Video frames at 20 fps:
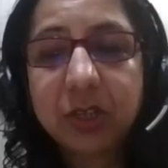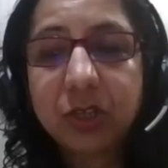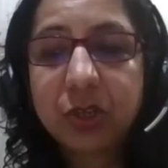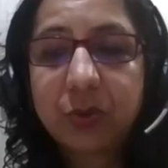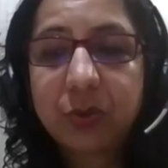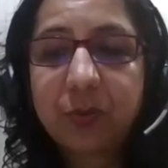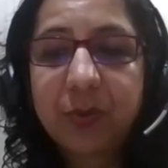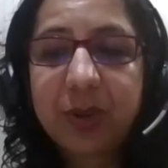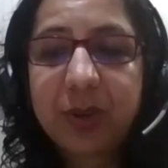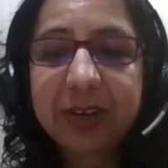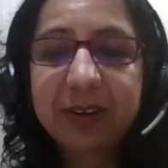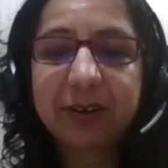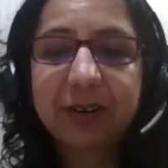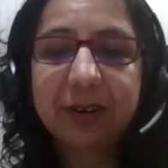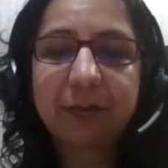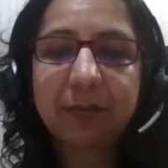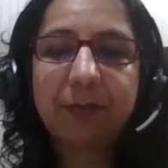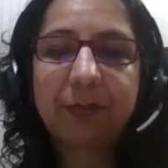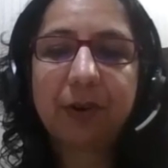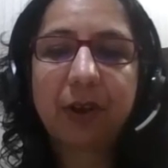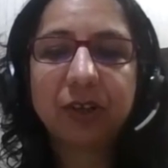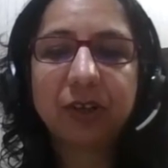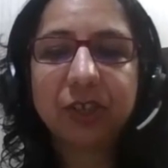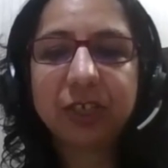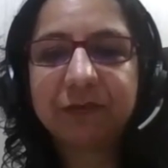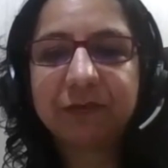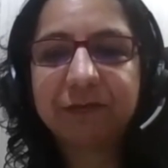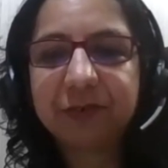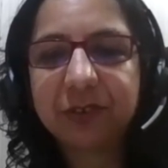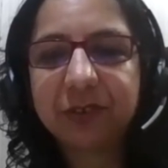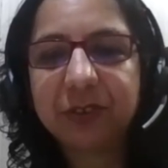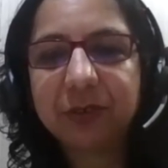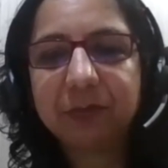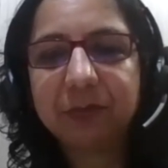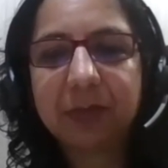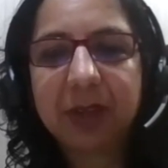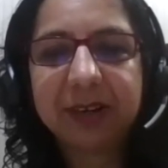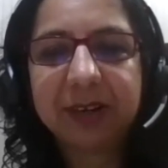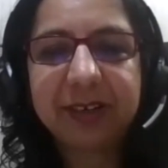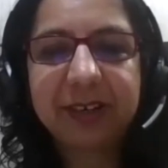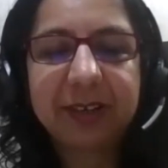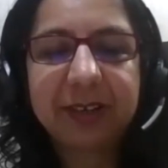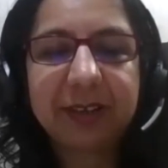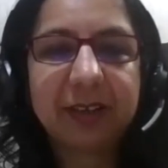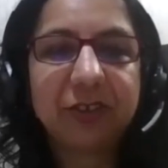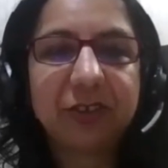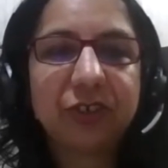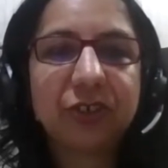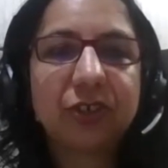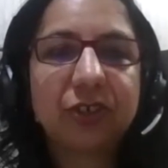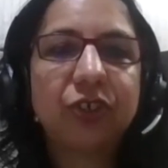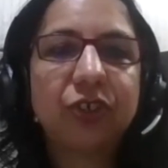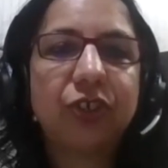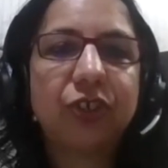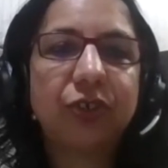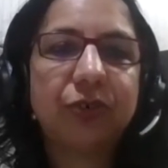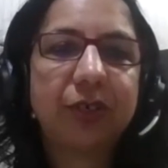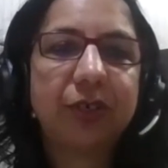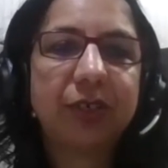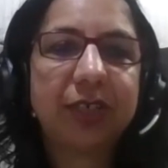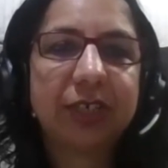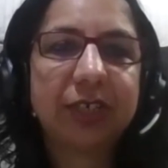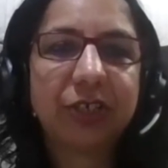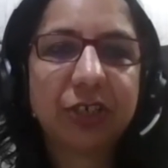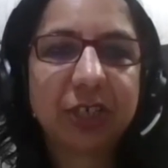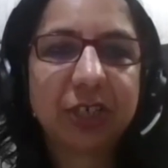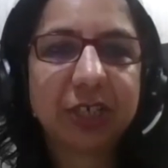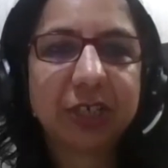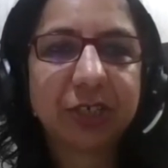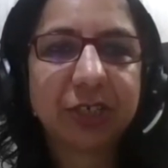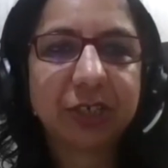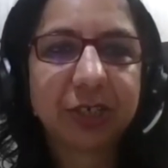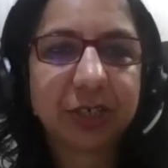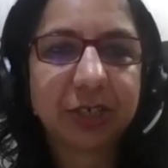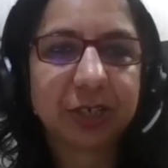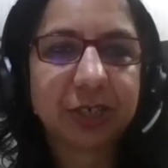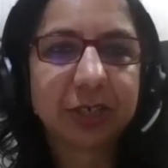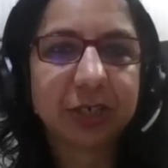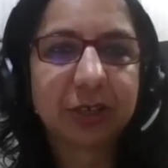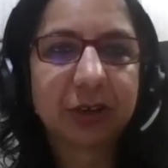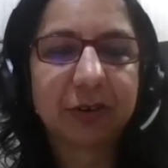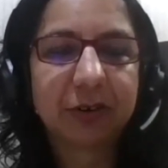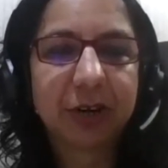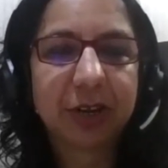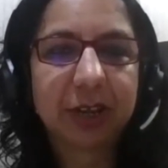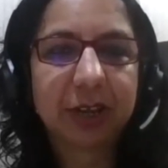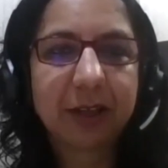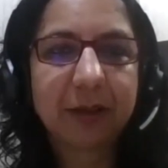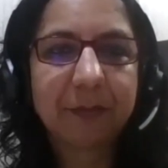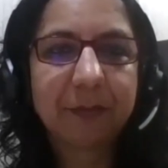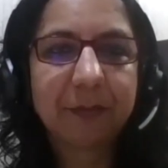So we did a project for the multicultural student education in Korea.